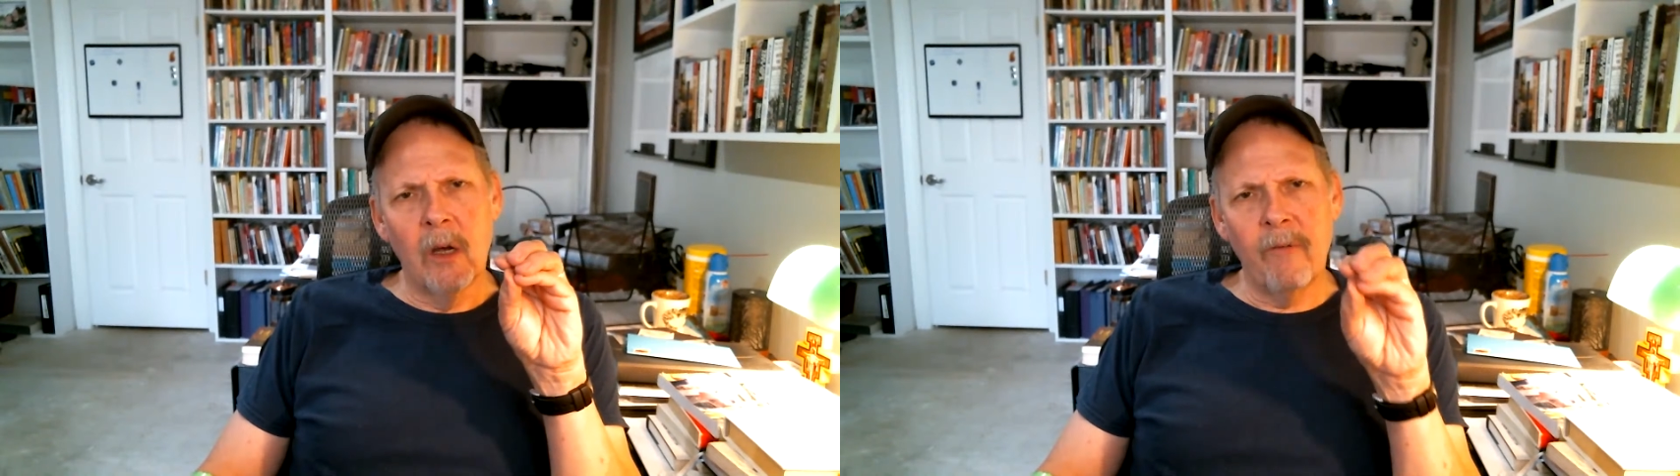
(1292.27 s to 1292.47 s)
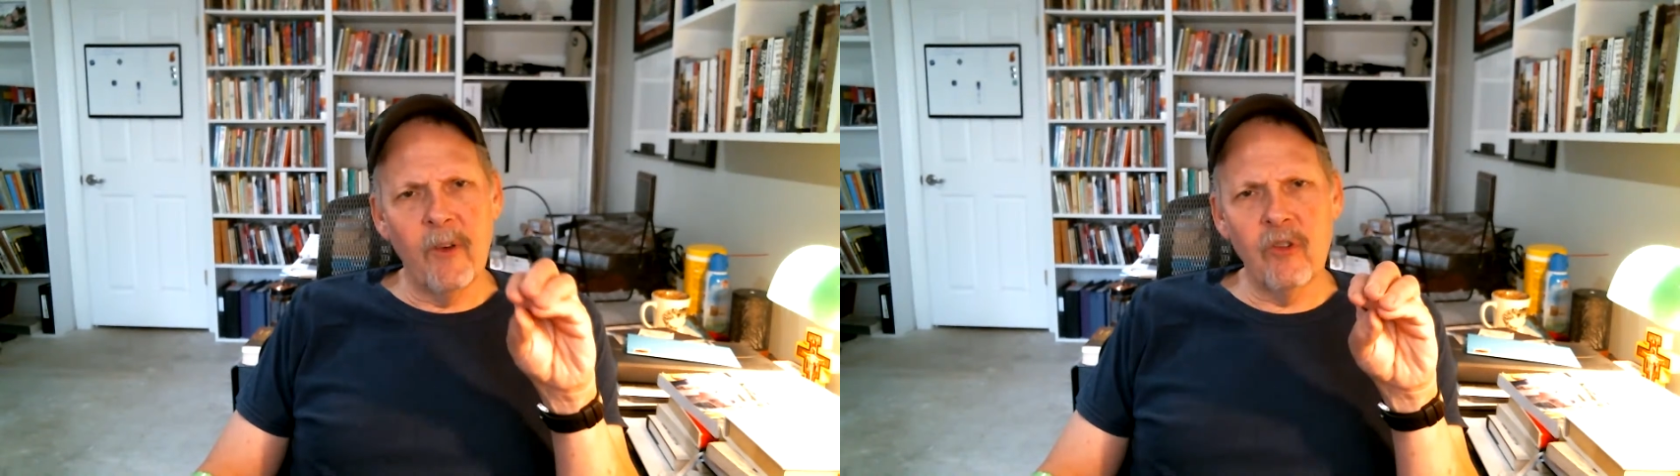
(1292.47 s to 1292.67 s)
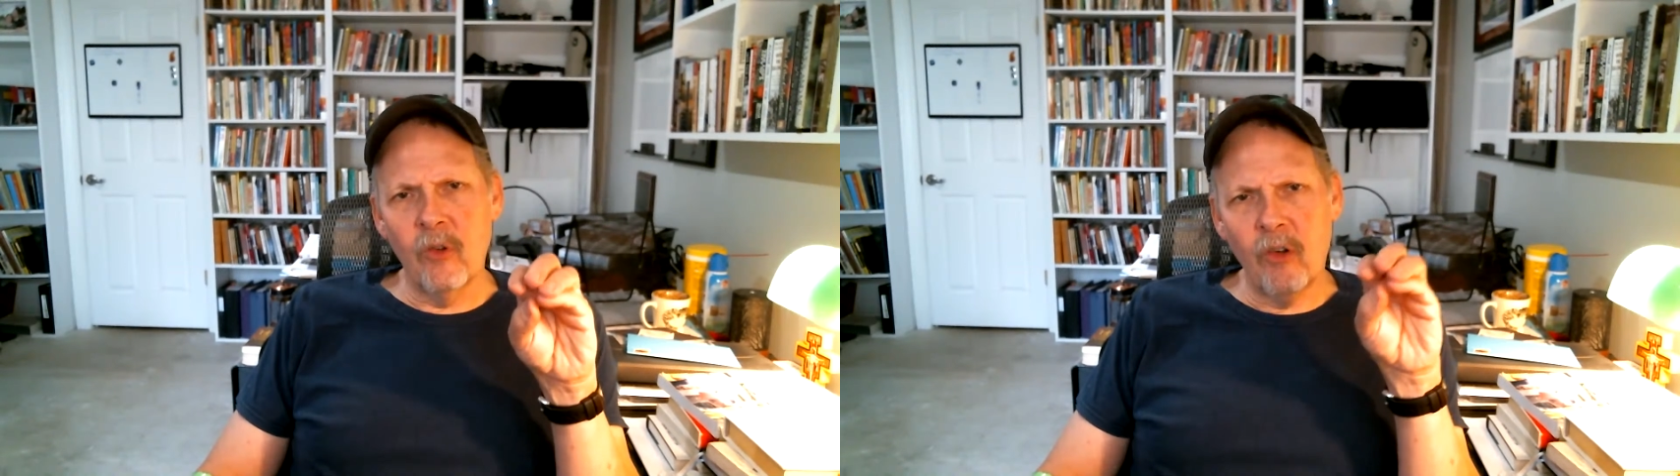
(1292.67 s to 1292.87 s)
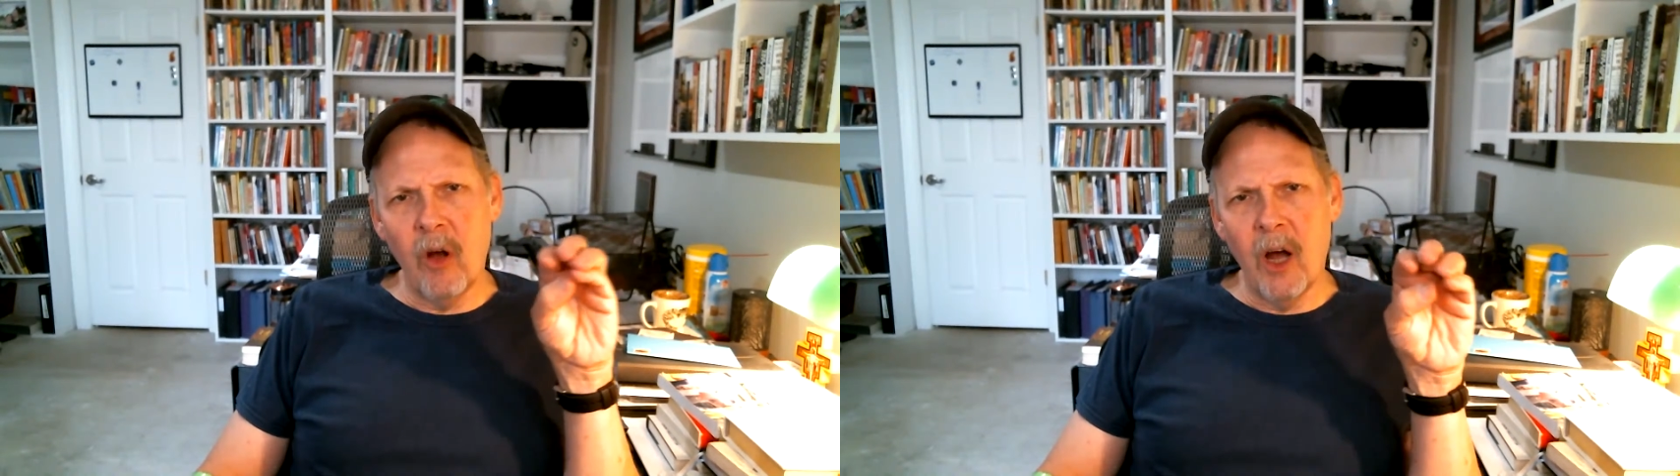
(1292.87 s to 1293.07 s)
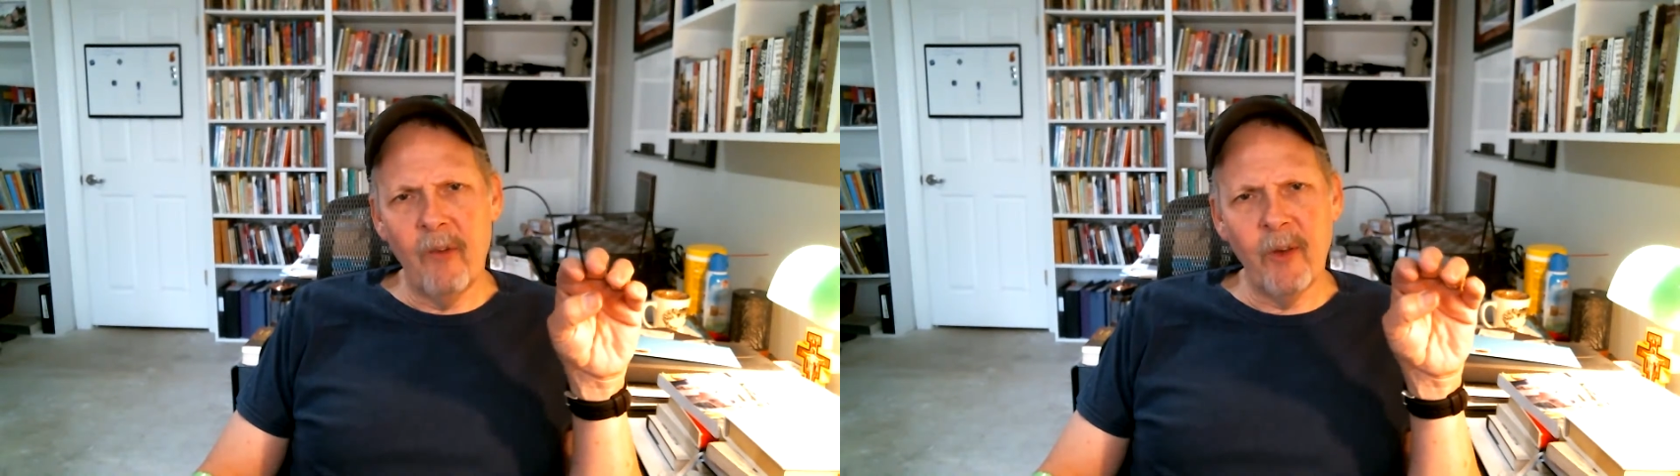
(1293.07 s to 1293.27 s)
official's
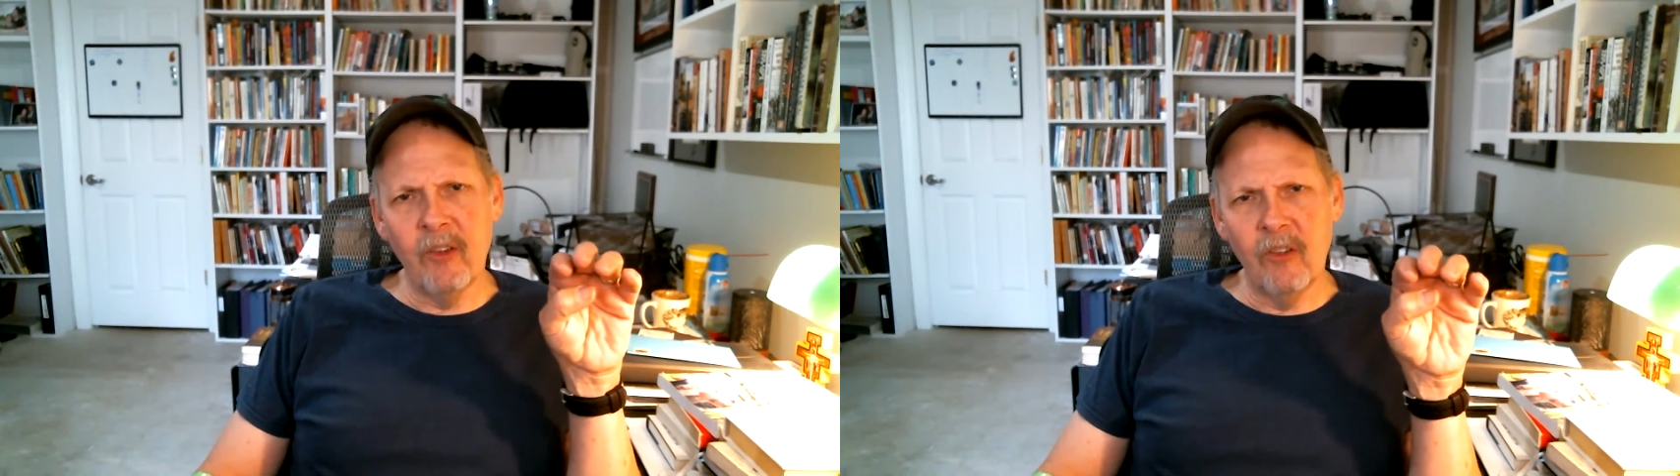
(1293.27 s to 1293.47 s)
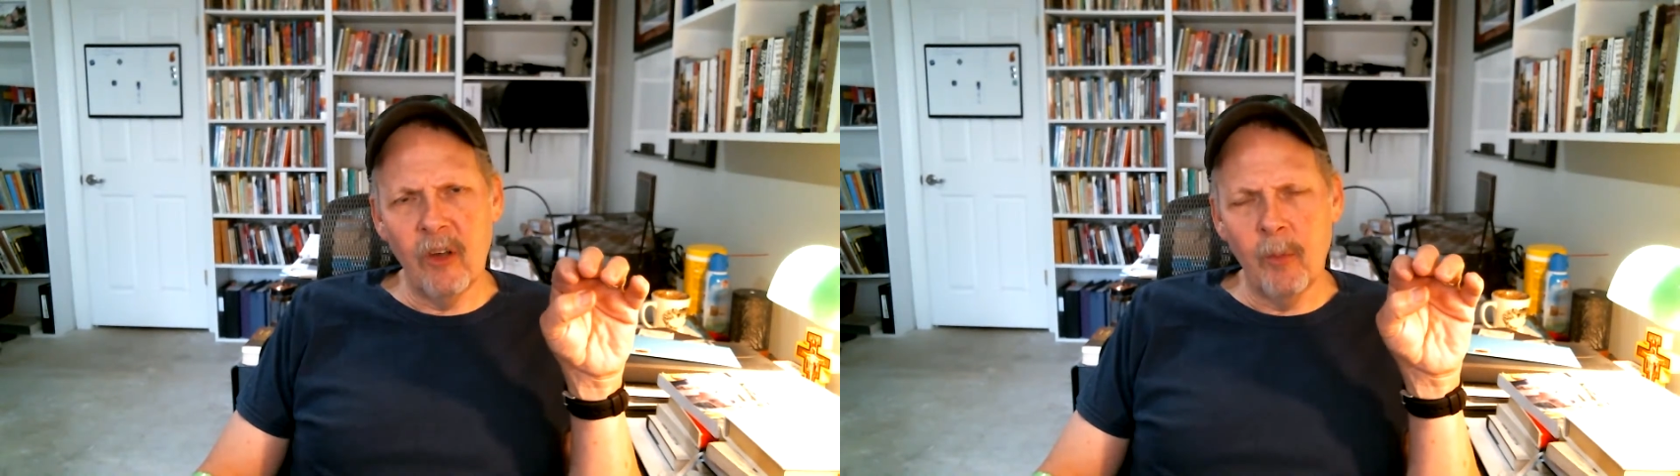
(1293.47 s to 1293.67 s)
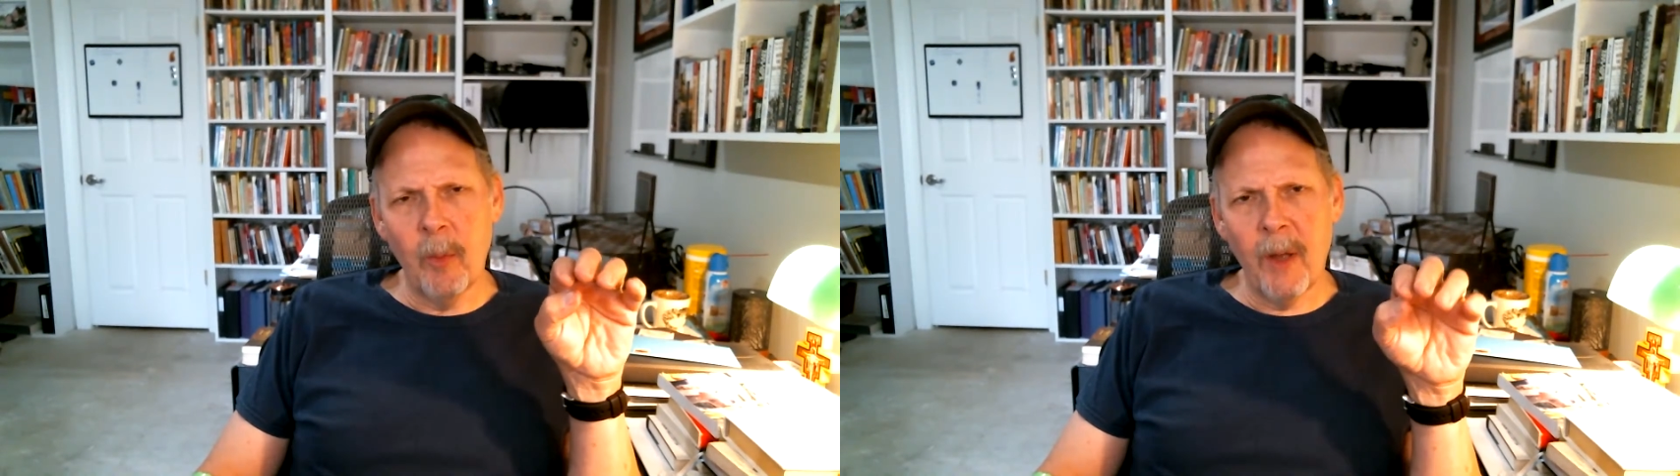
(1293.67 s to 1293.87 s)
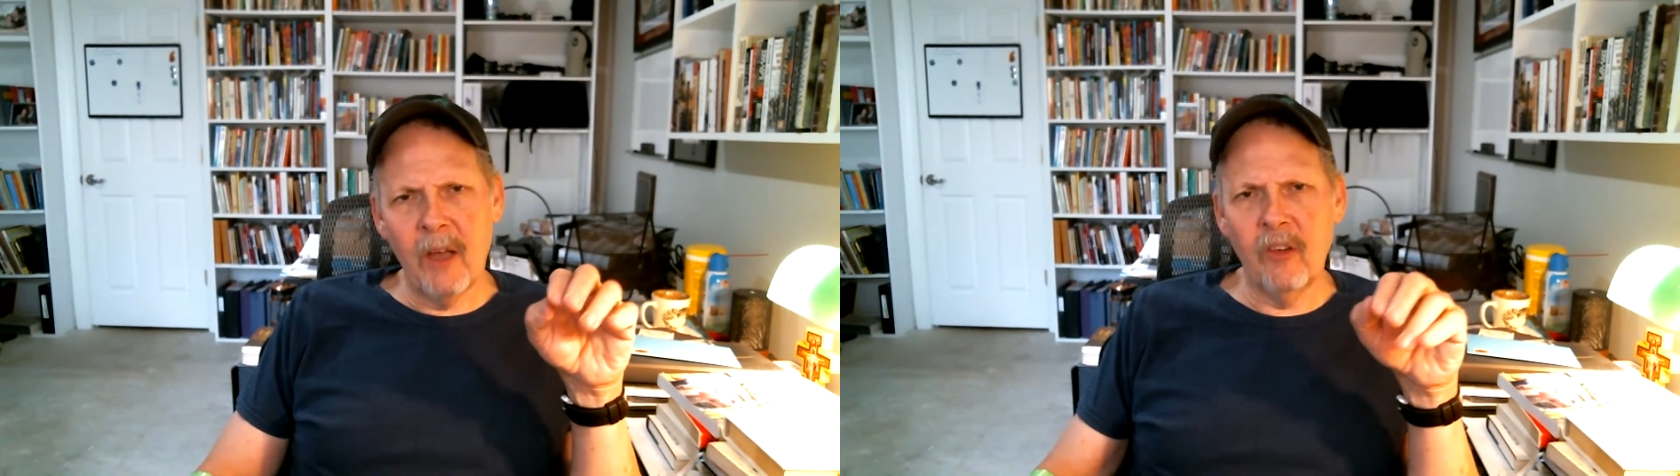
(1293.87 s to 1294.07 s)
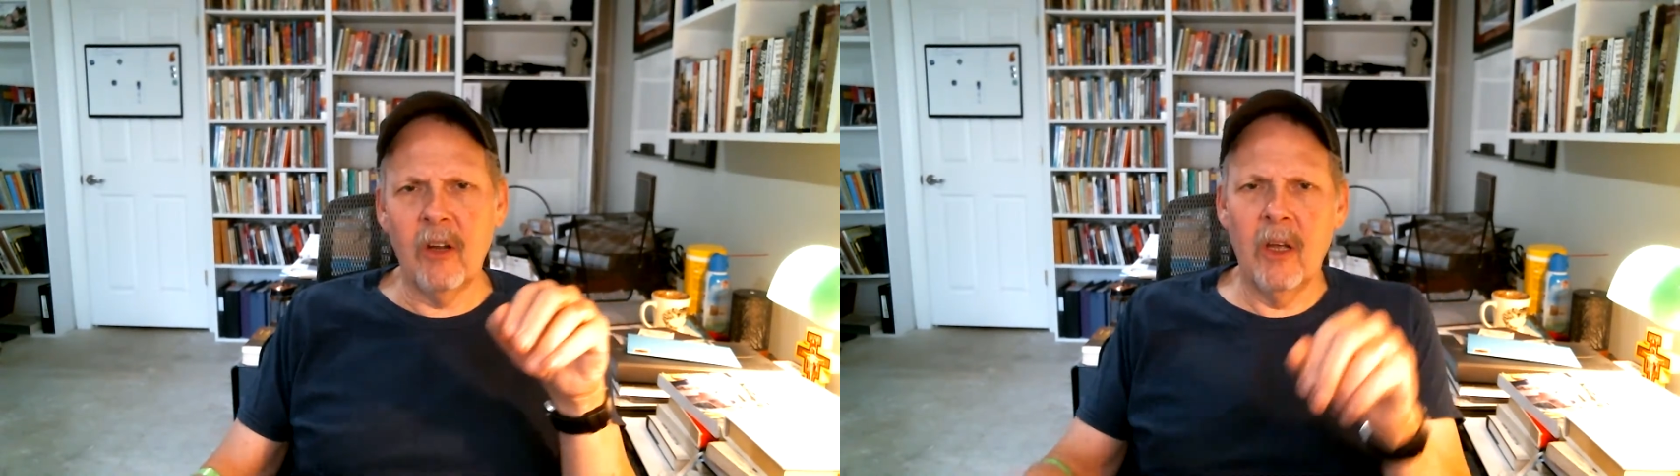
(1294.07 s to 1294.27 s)
office in some
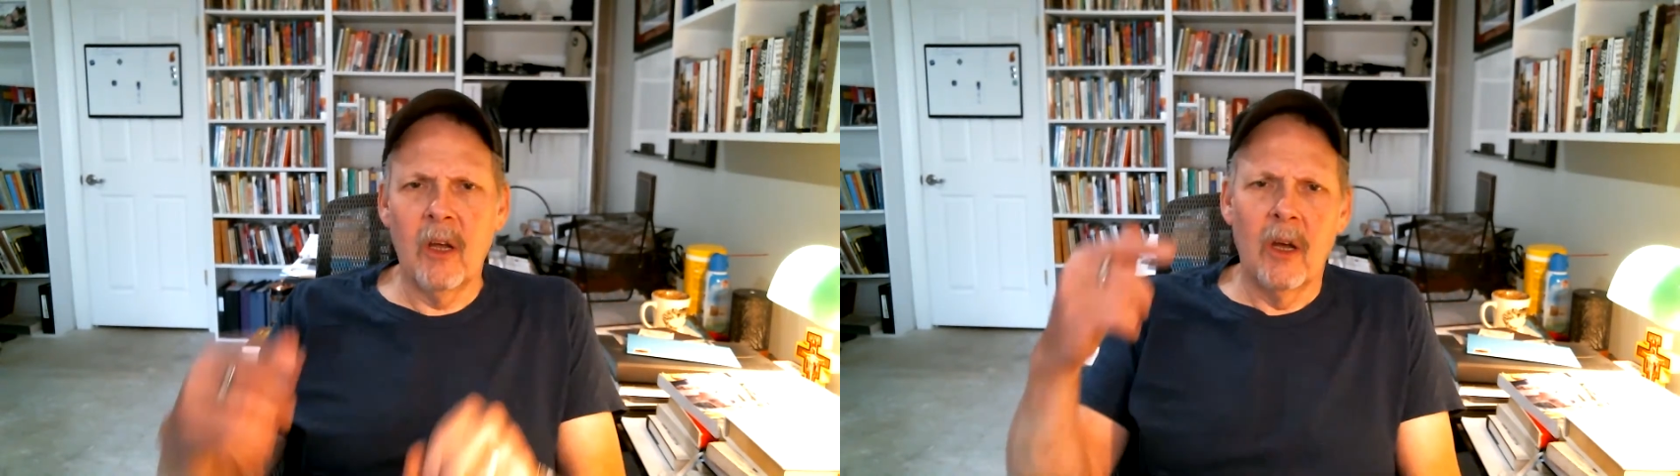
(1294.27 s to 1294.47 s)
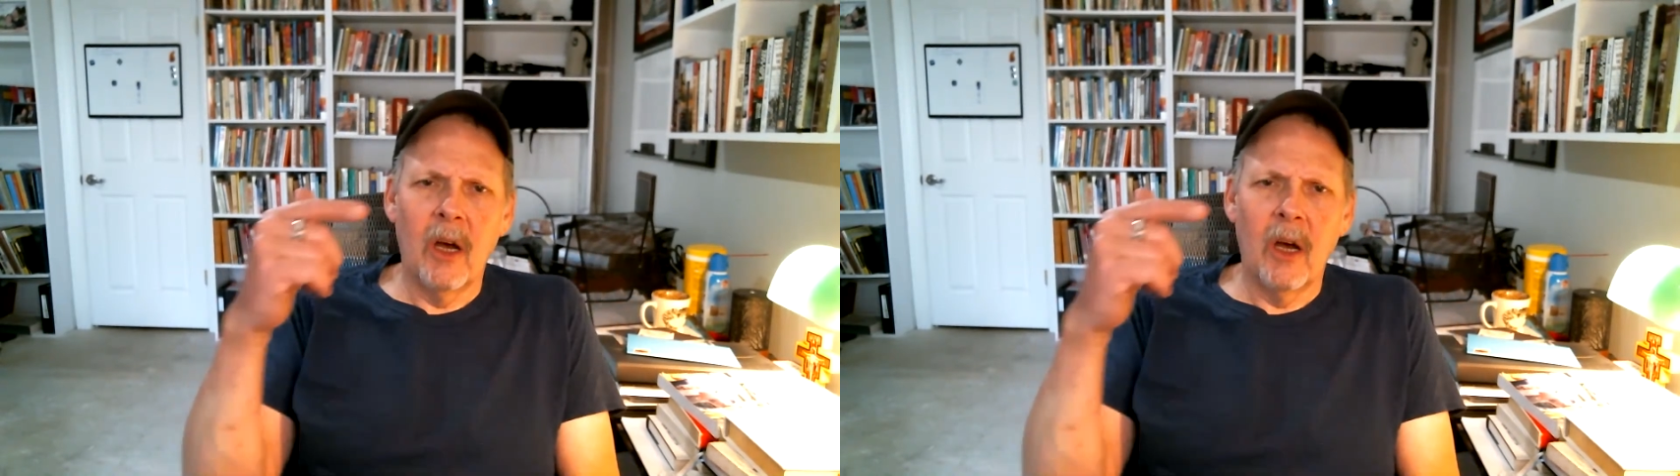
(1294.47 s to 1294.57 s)
capacity,